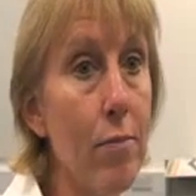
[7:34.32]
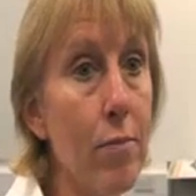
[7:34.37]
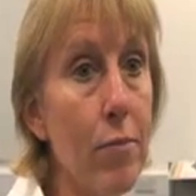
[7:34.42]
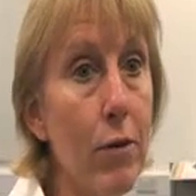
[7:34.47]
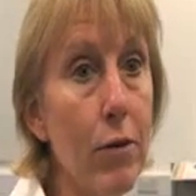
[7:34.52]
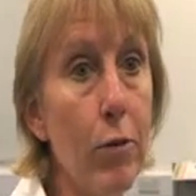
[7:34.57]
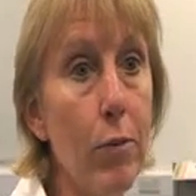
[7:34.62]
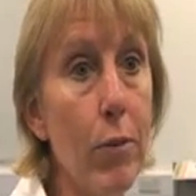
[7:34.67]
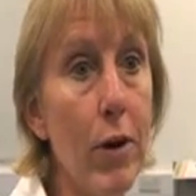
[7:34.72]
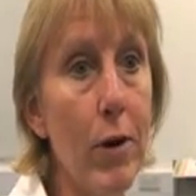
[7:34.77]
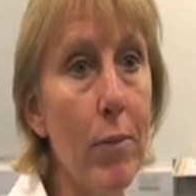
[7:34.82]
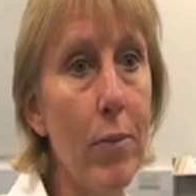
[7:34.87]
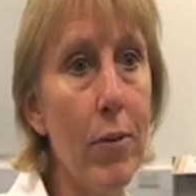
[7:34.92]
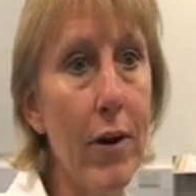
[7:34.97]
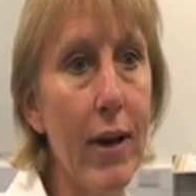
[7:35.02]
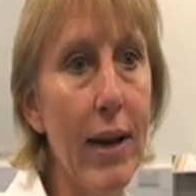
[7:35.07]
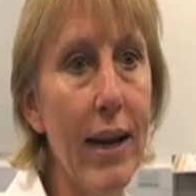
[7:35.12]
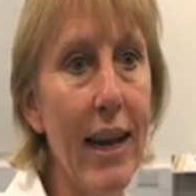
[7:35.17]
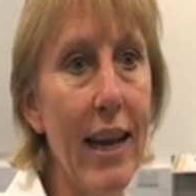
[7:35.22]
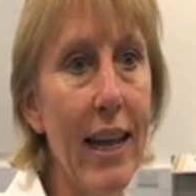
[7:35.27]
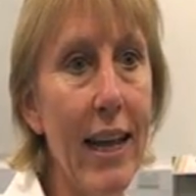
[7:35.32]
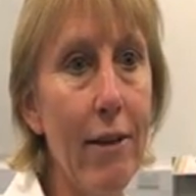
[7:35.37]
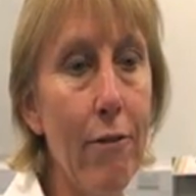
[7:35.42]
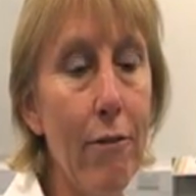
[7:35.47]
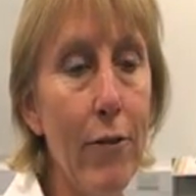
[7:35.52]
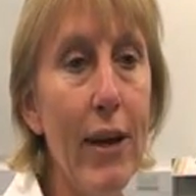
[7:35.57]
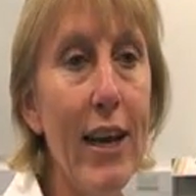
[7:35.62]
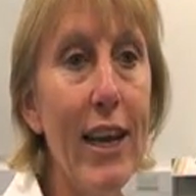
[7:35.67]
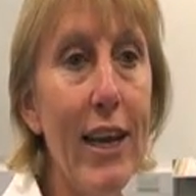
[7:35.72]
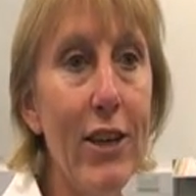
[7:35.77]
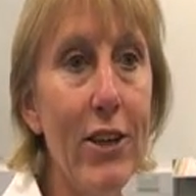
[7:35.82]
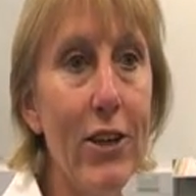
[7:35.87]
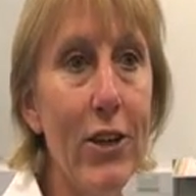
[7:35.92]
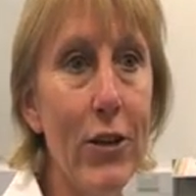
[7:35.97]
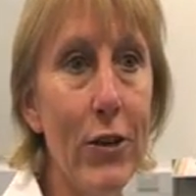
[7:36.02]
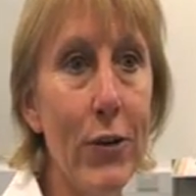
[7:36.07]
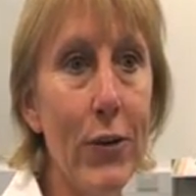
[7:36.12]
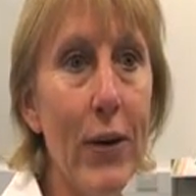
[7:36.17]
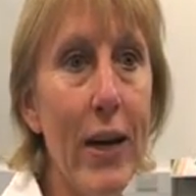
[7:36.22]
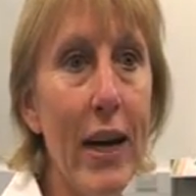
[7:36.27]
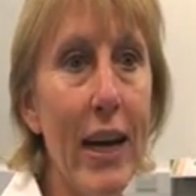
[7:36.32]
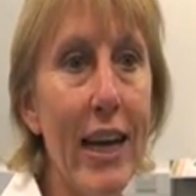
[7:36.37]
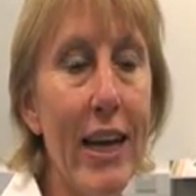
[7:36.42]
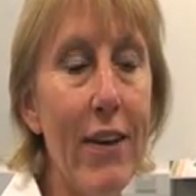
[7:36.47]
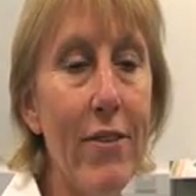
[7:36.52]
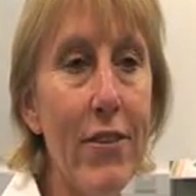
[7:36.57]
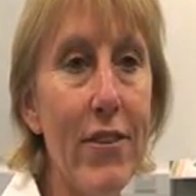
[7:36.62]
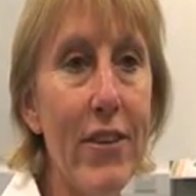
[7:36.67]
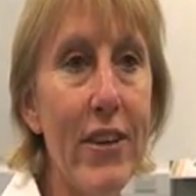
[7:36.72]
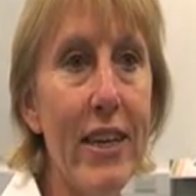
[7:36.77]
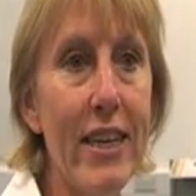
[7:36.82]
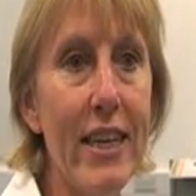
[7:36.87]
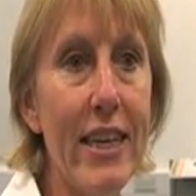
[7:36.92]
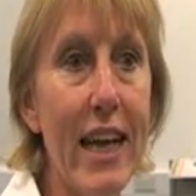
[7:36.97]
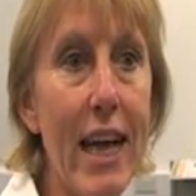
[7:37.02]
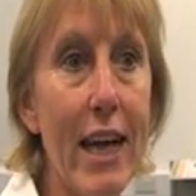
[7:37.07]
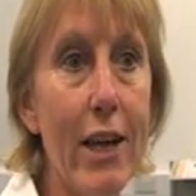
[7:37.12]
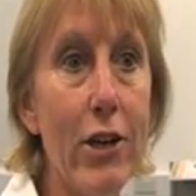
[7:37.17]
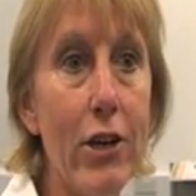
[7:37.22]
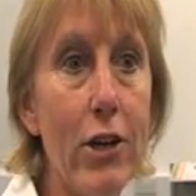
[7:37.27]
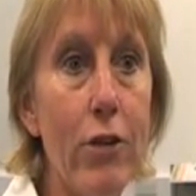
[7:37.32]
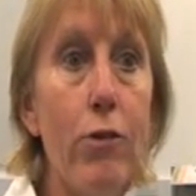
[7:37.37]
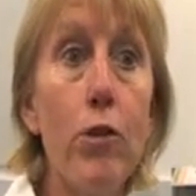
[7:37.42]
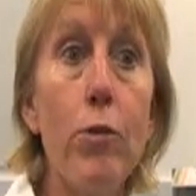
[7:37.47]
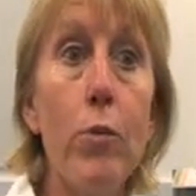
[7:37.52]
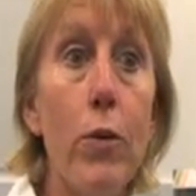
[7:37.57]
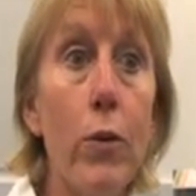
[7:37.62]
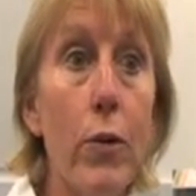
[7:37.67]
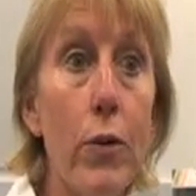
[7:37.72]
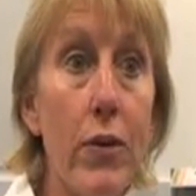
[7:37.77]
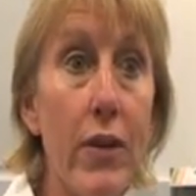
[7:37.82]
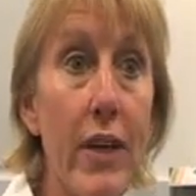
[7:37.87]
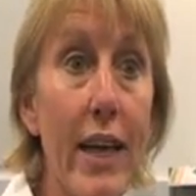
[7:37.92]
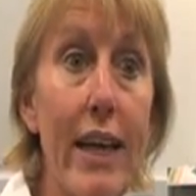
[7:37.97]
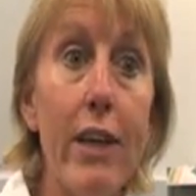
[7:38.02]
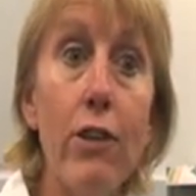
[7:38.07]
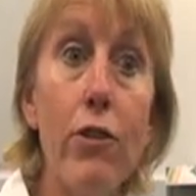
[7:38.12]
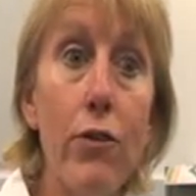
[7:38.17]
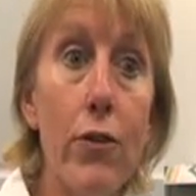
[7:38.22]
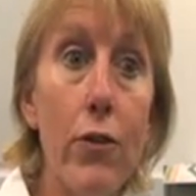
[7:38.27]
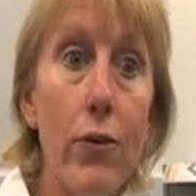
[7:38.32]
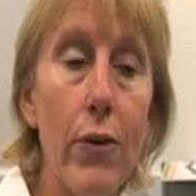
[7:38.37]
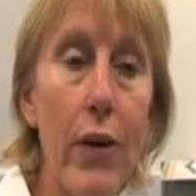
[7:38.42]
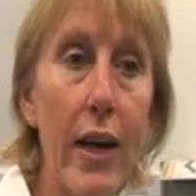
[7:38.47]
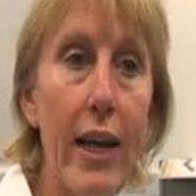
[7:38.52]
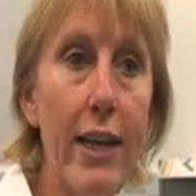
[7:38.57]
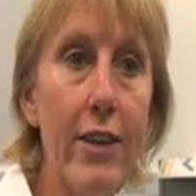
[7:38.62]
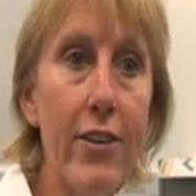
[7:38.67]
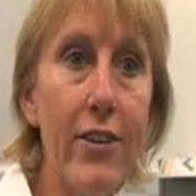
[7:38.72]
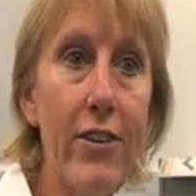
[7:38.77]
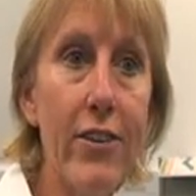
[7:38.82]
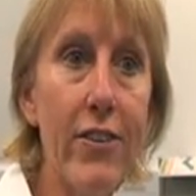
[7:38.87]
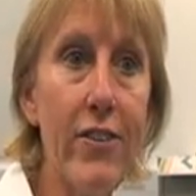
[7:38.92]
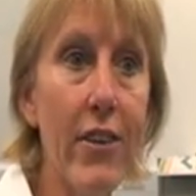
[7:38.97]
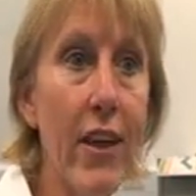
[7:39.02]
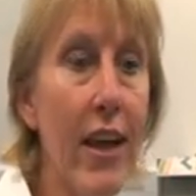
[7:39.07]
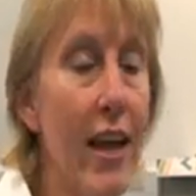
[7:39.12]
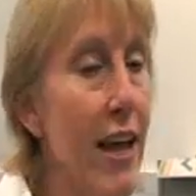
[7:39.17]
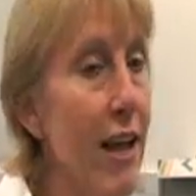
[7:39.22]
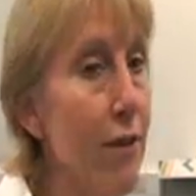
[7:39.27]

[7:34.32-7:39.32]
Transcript: both Barbara and Lee really do give us an indication of sport is for all ages.